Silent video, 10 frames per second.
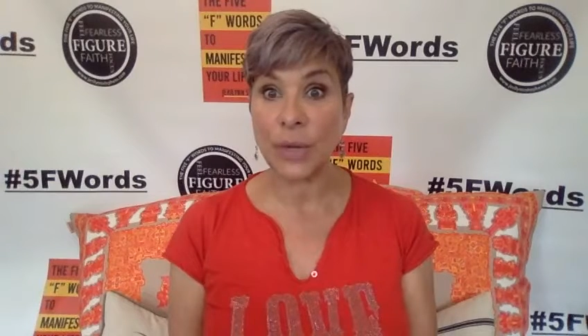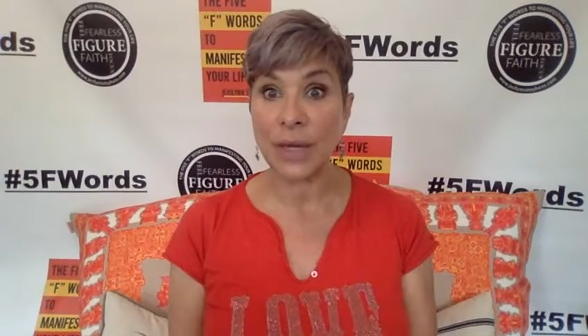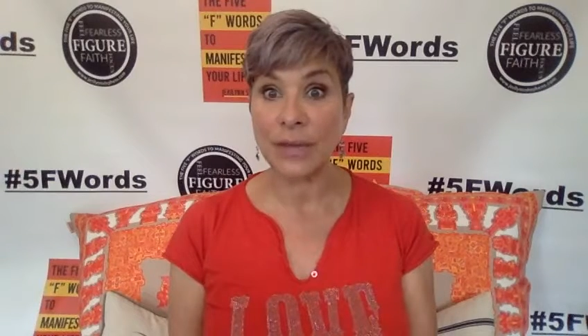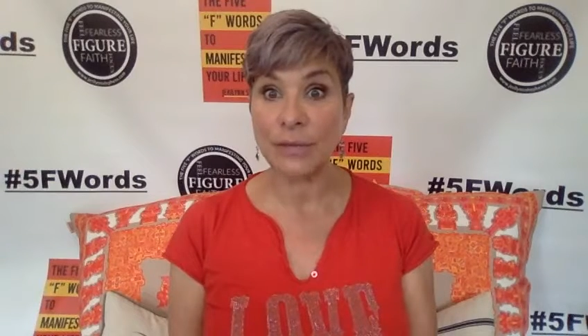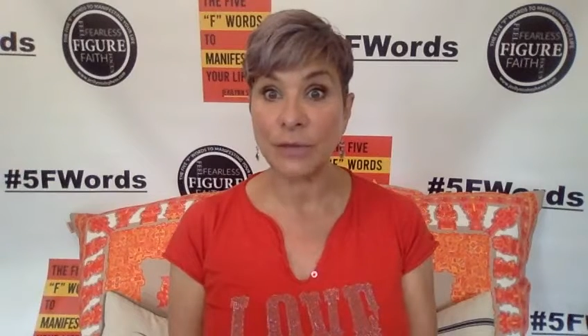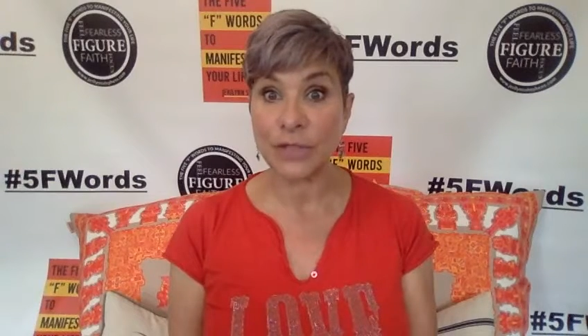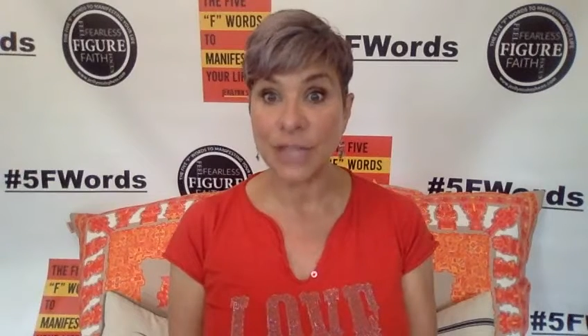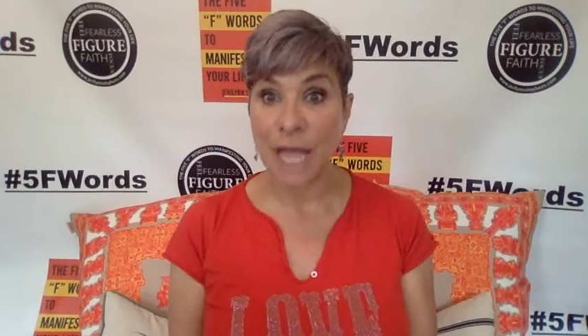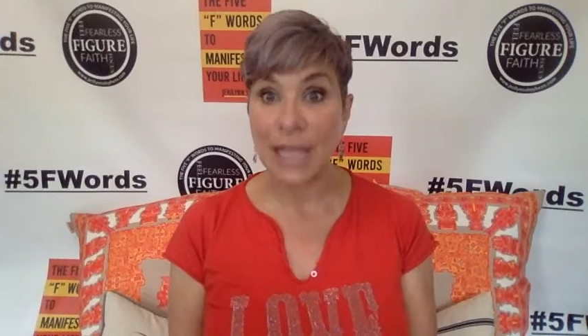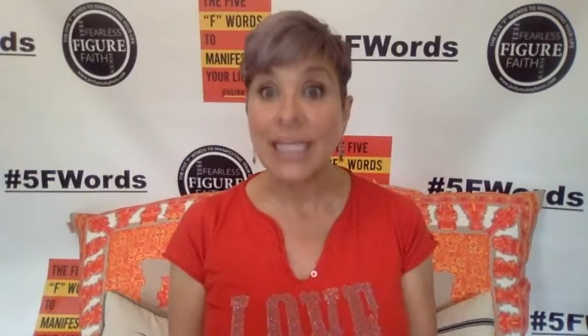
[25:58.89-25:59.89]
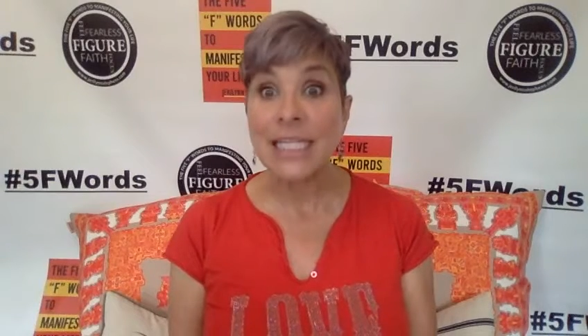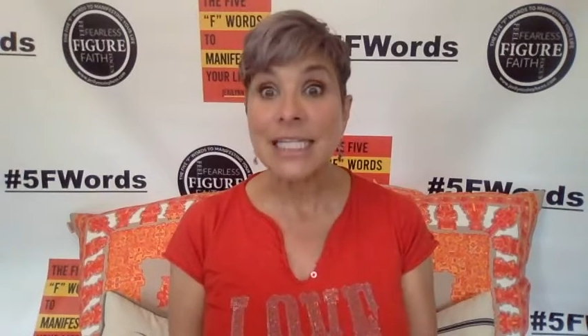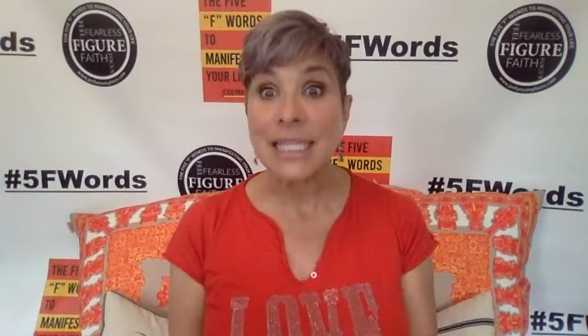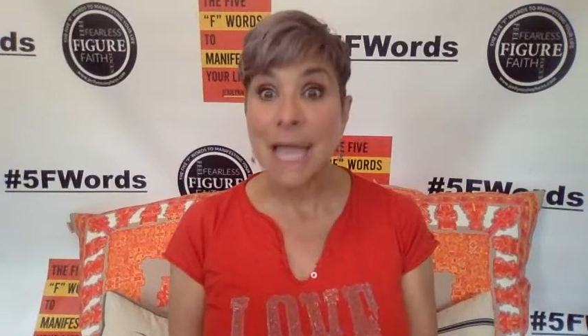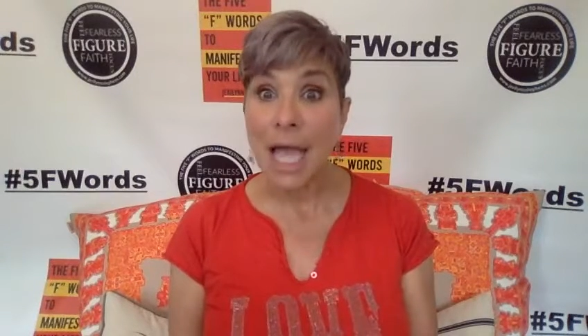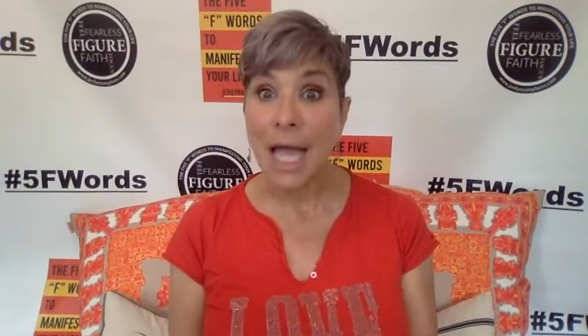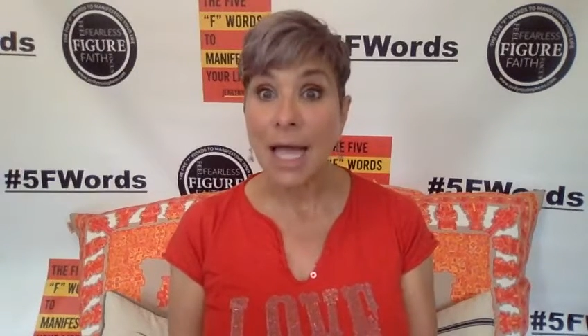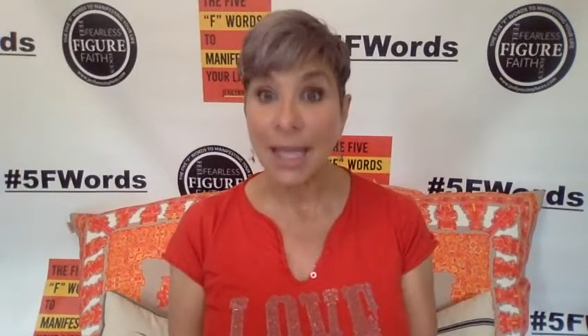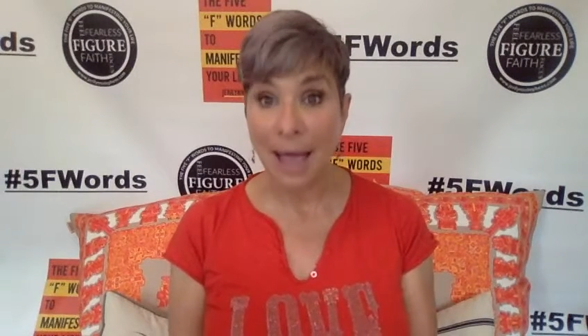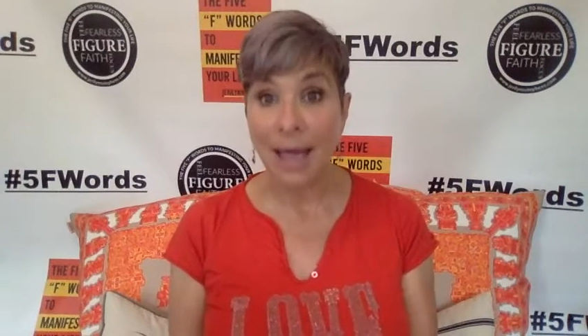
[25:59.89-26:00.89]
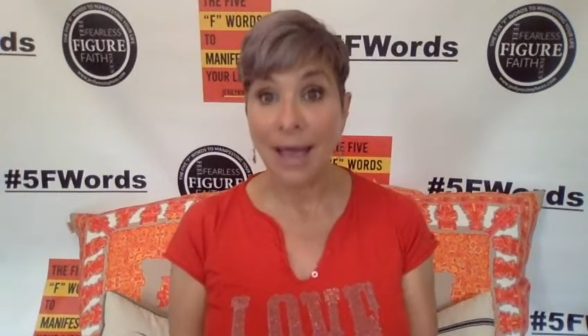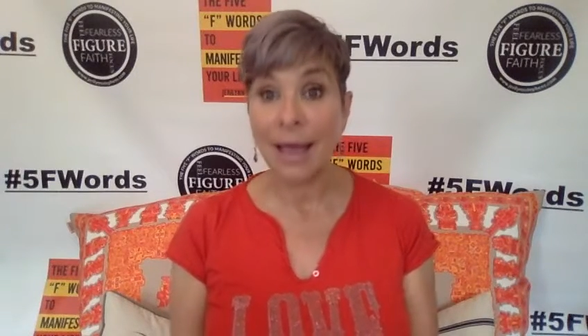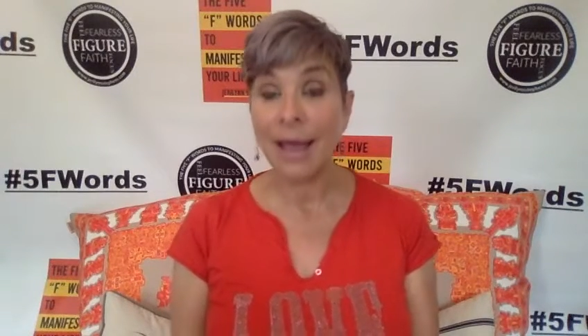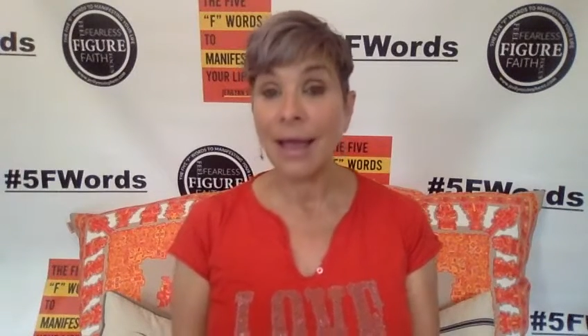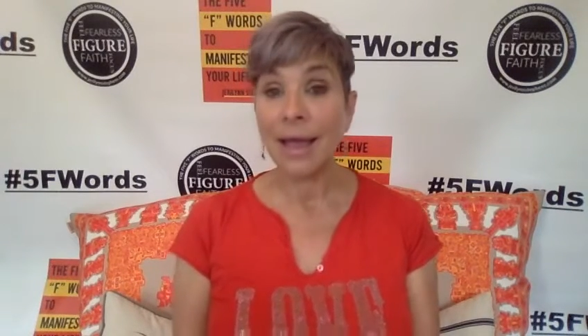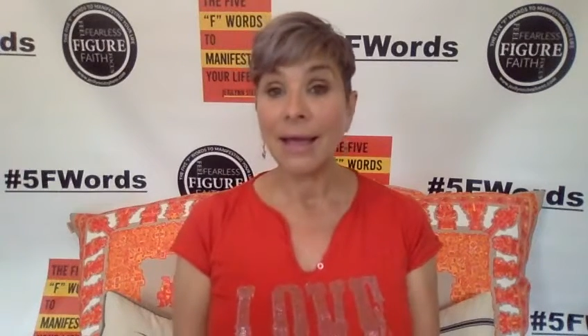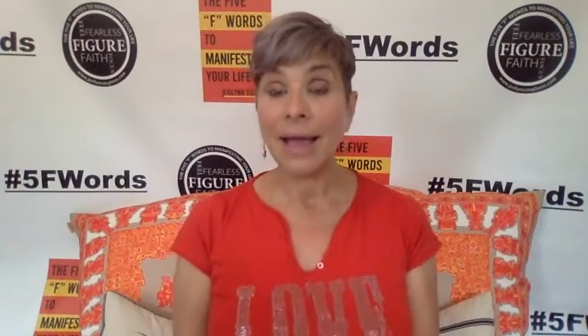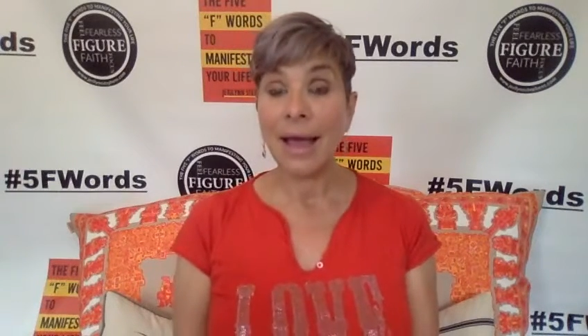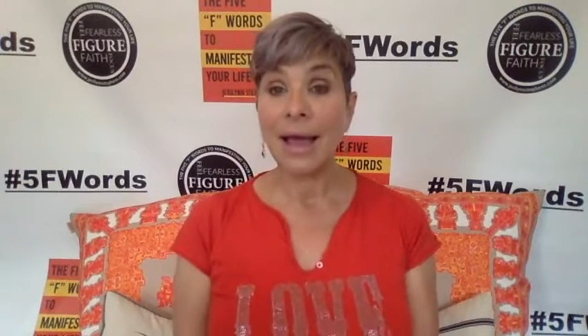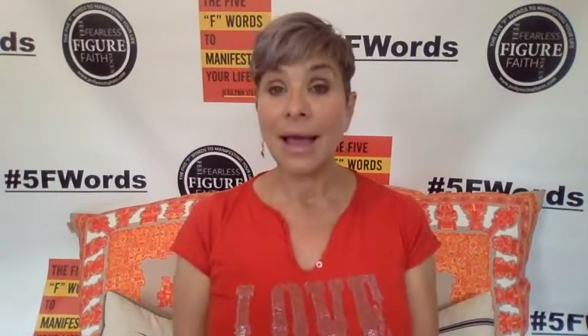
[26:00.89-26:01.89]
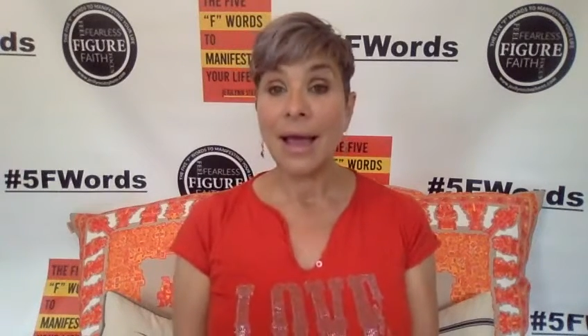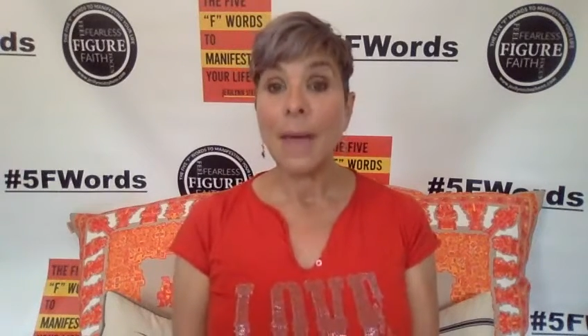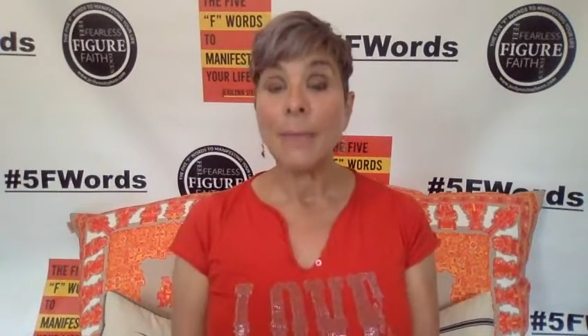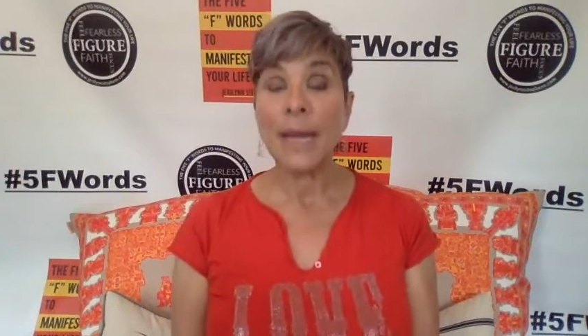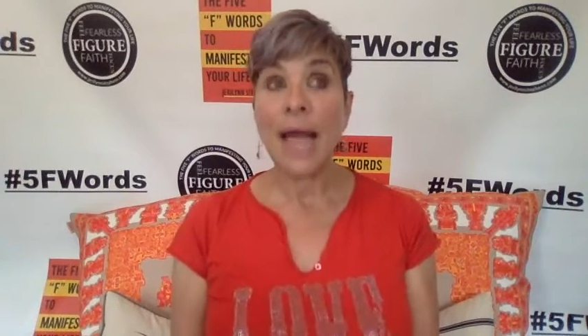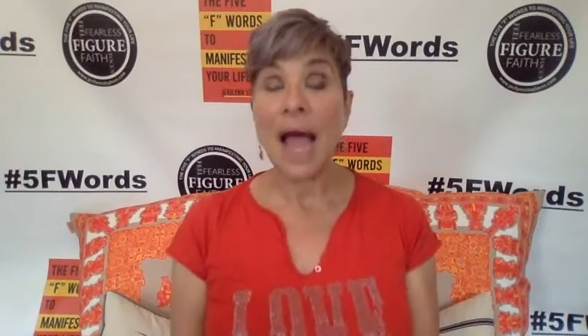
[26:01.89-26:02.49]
the Virgin Islands. Yeah. But on